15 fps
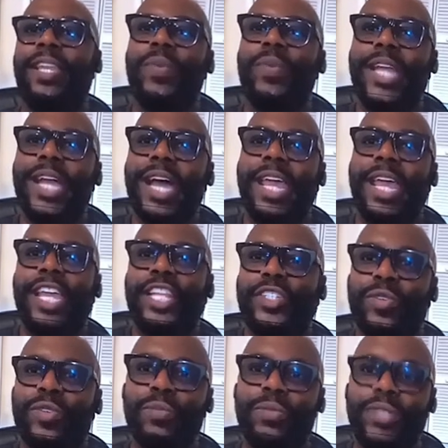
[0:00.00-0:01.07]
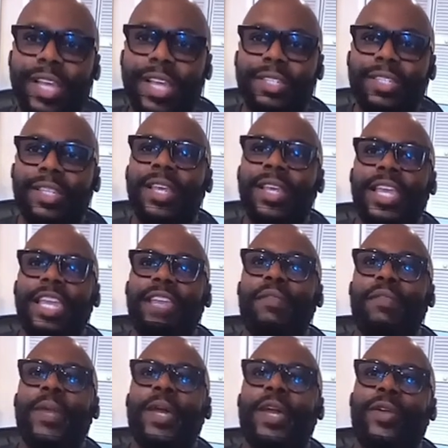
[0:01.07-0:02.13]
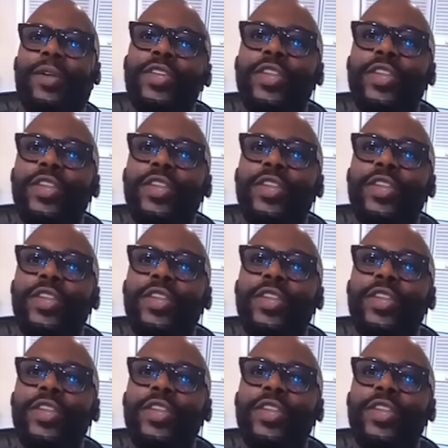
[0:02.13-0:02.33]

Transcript: and we got age groups that's even better.